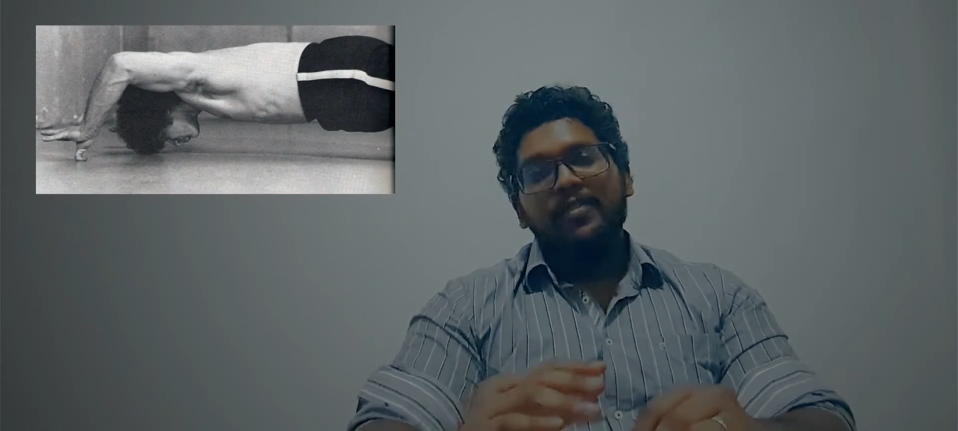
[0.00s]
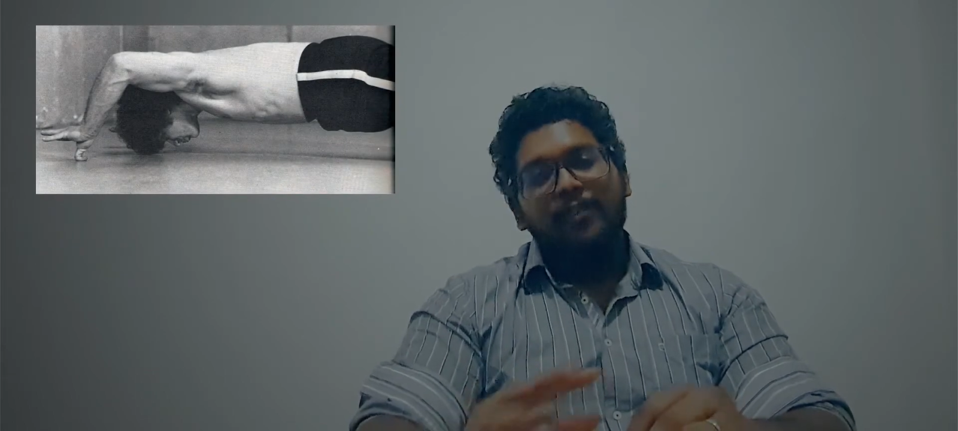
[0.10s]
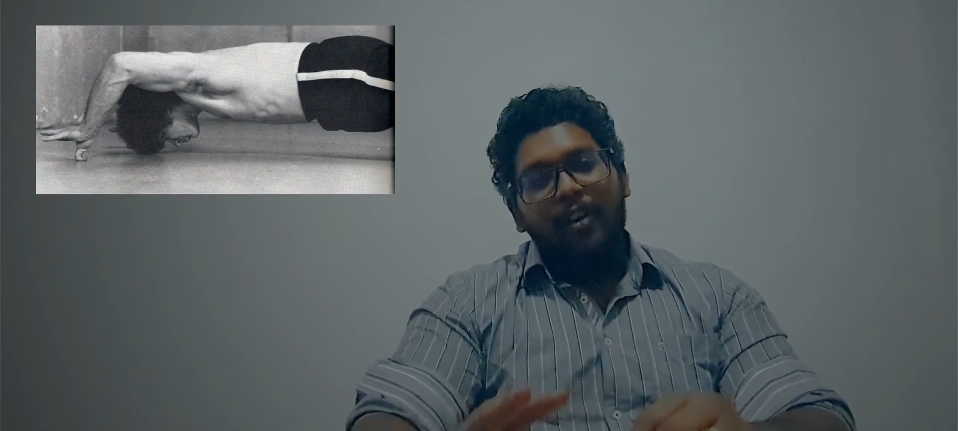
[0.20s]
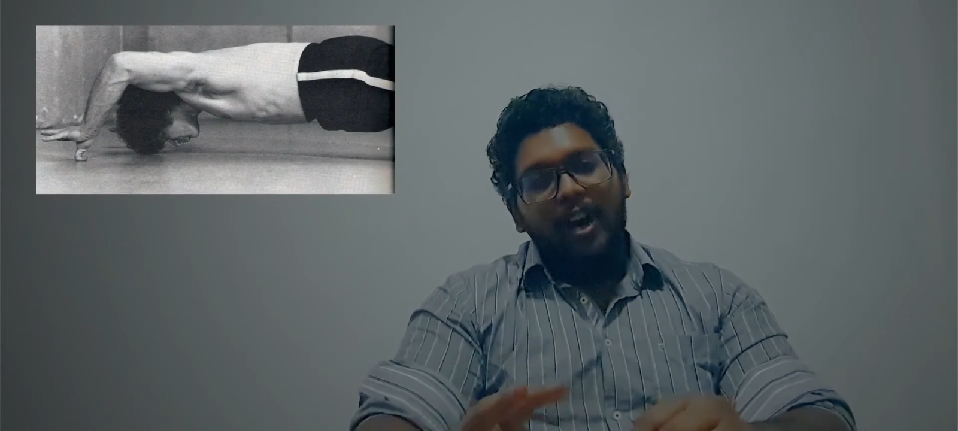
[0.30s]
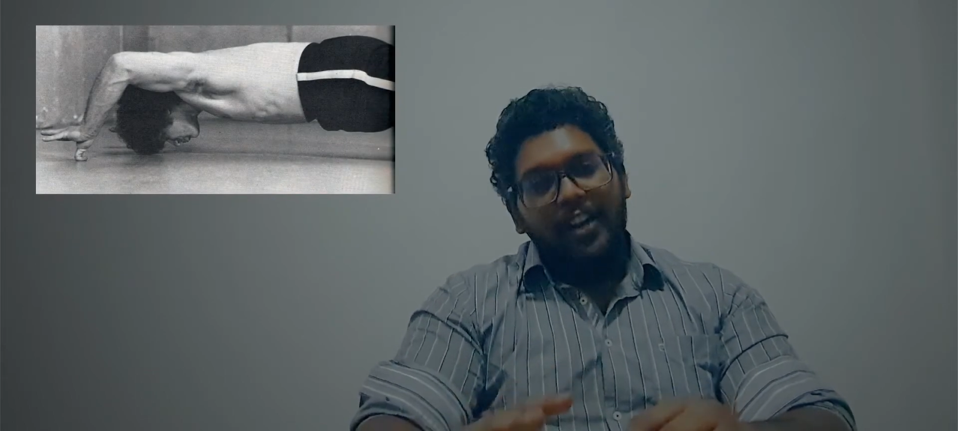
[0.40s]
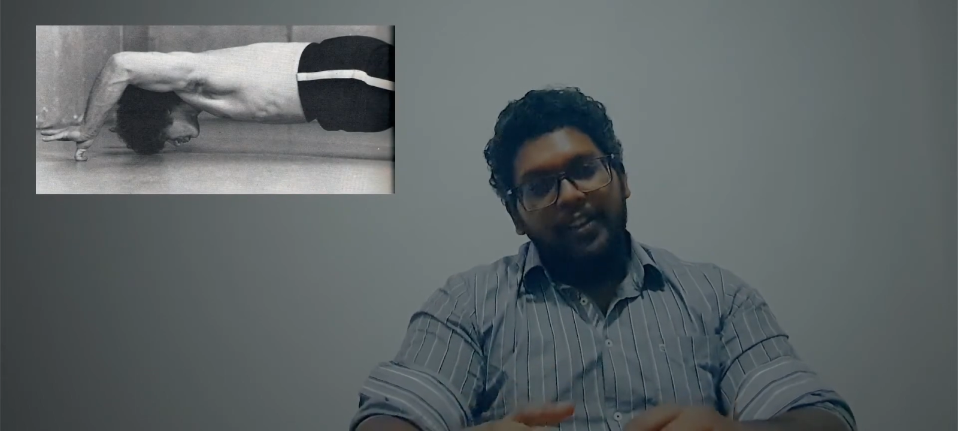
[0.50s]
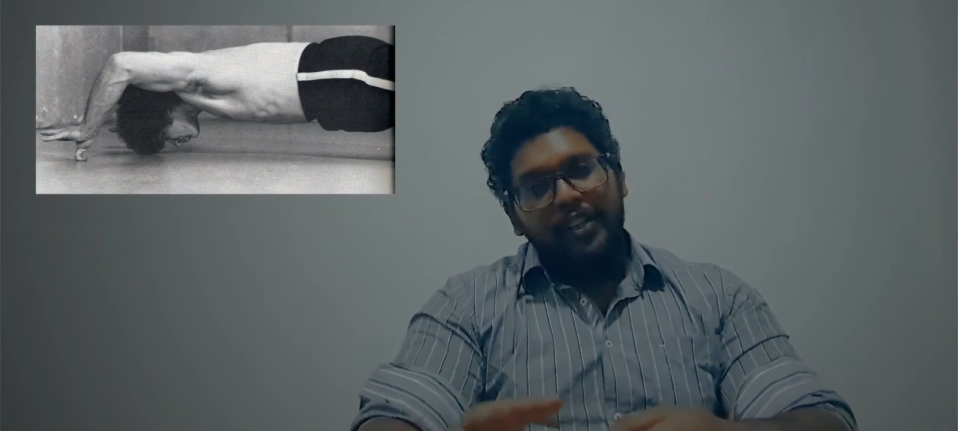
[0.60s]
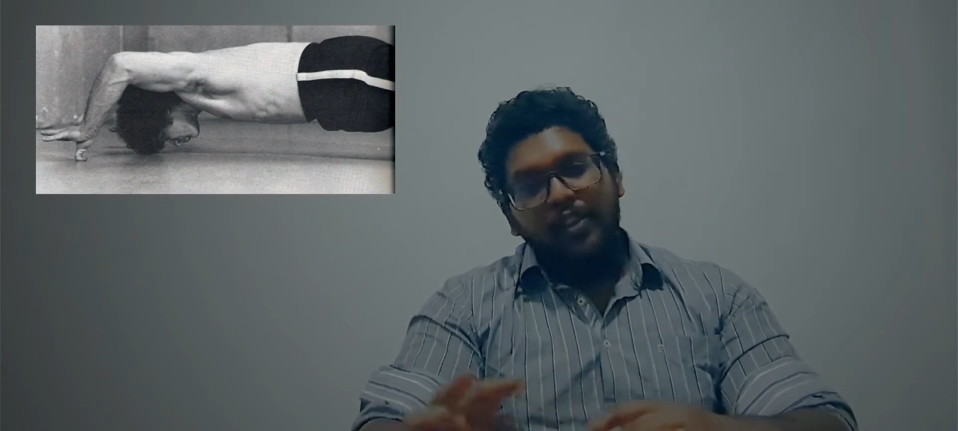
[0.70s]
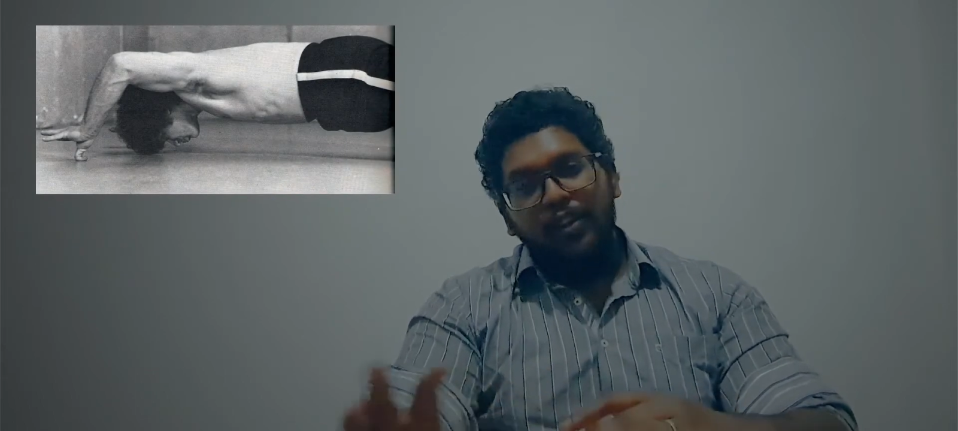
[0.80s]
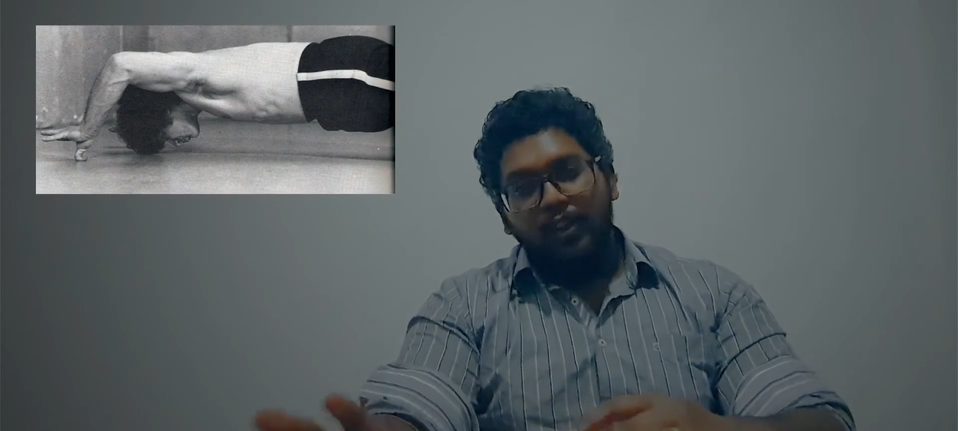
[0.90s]

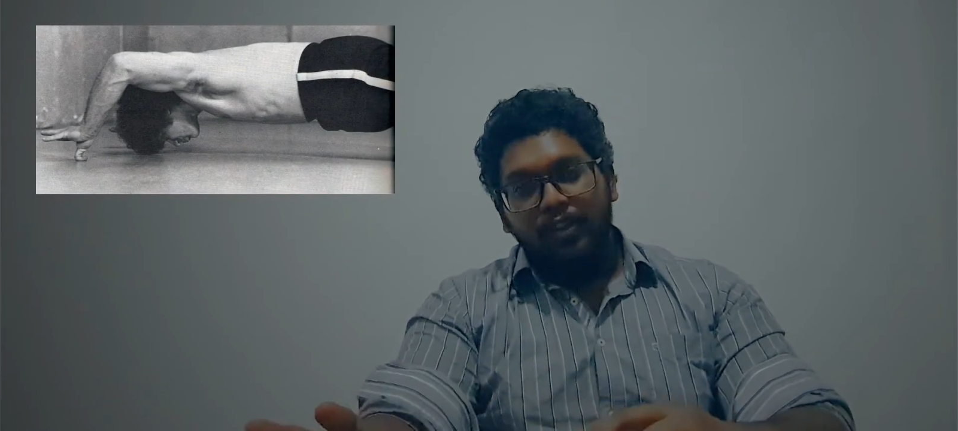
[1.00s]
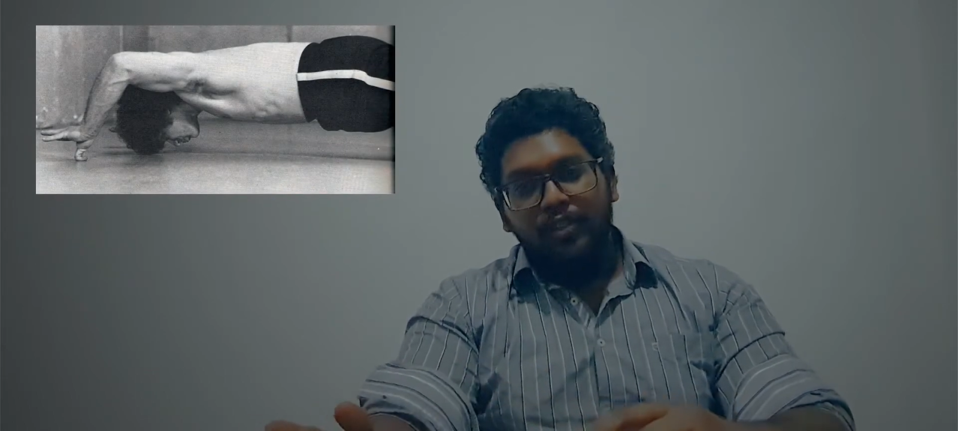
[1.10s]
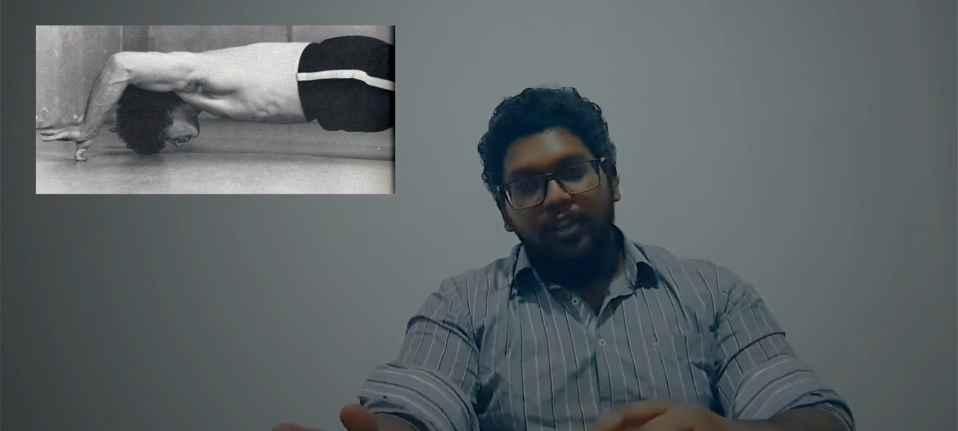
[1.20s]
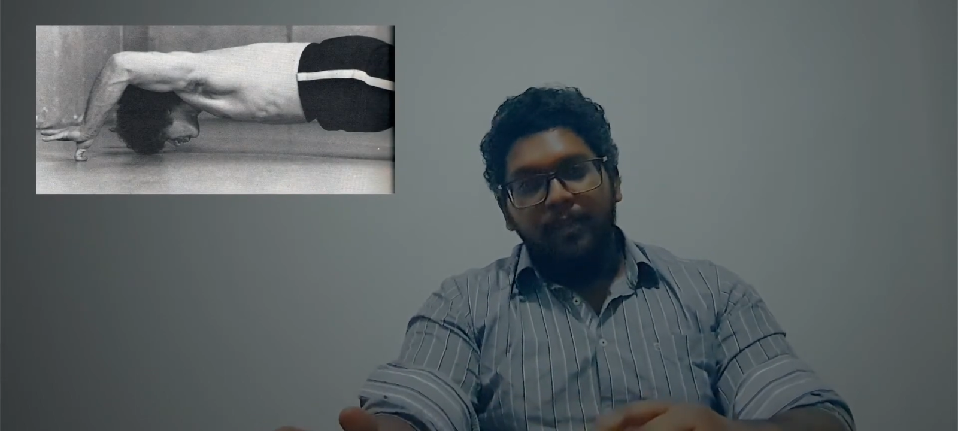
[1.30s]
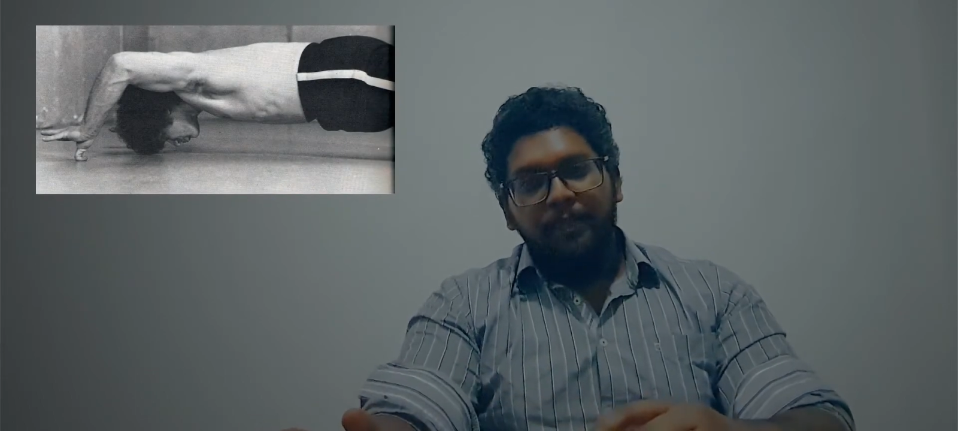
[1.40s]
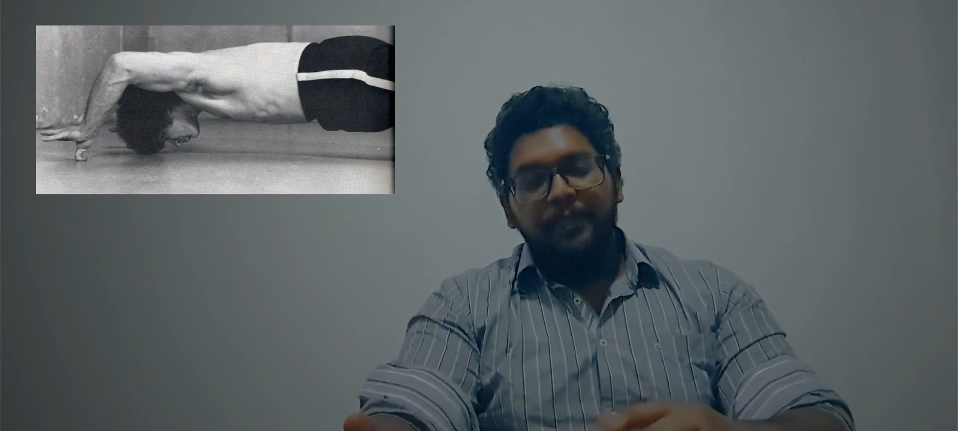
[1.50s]
400 non-stop.